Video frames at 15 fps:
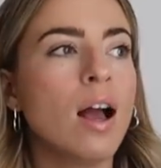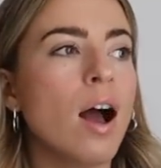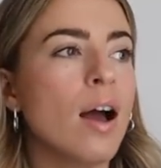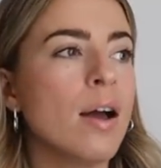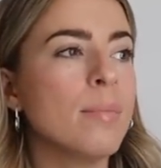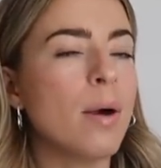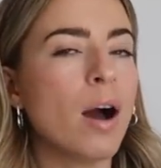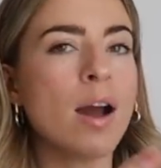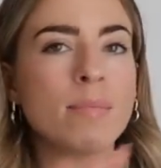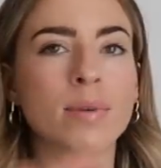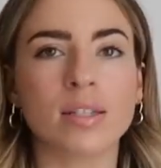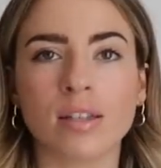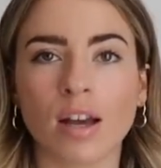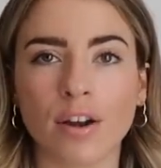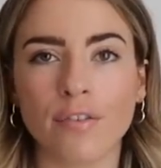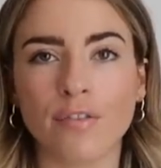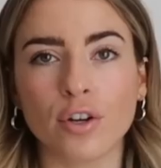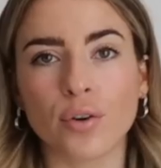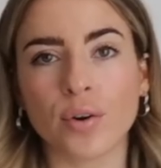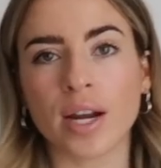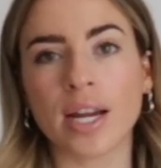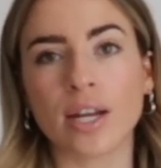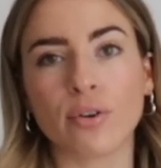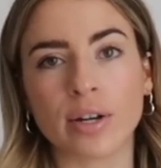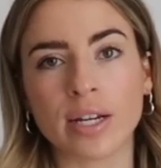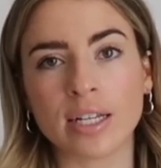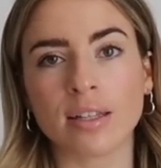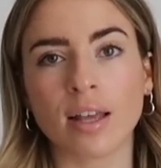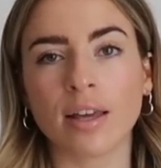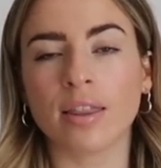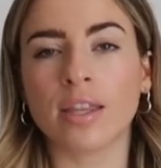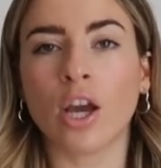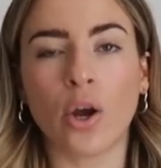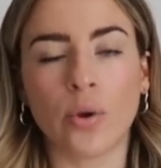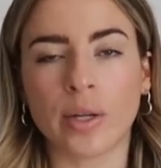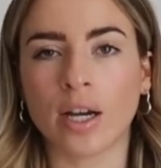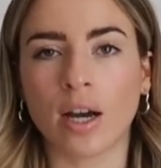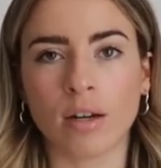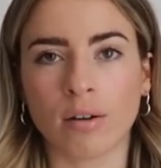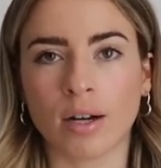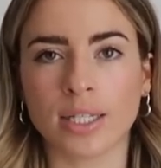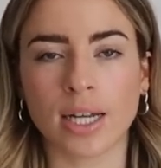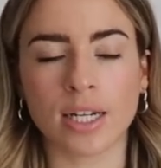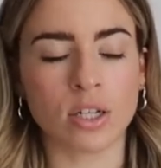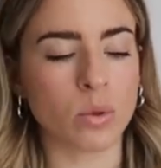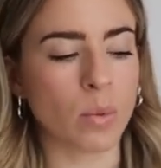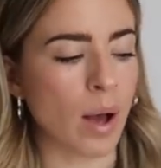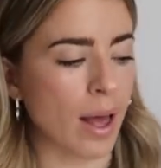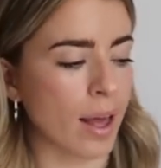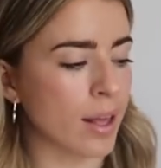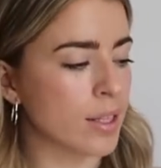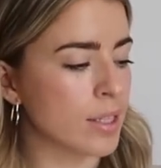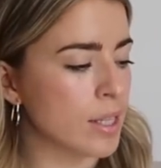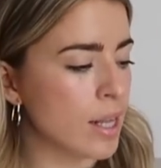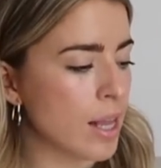Um, I'm a sucker for green. Green is like the only colour I tend to wear.